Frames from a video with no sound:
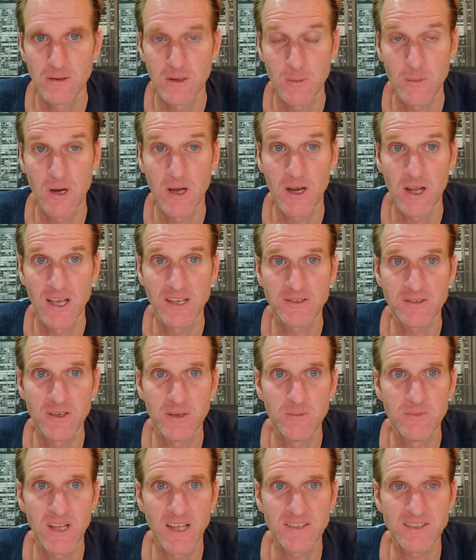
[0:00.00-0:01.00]
Come on, ice
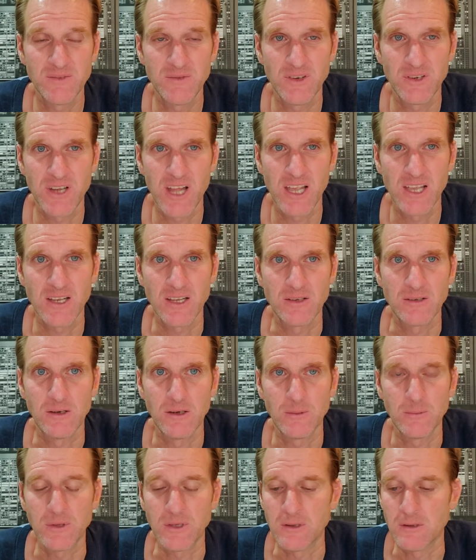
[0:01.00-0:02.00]
cream? That's if you're taking a
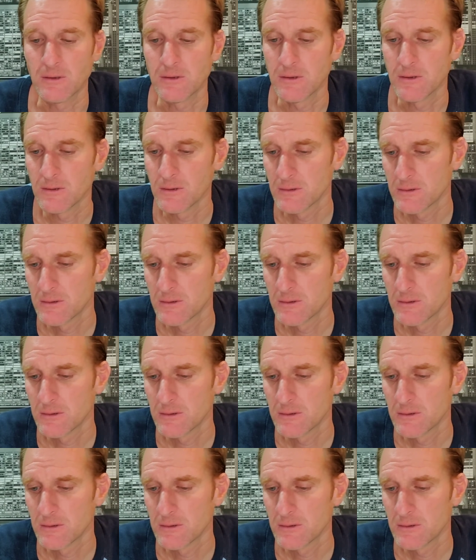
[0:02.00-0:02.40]
dump, dude.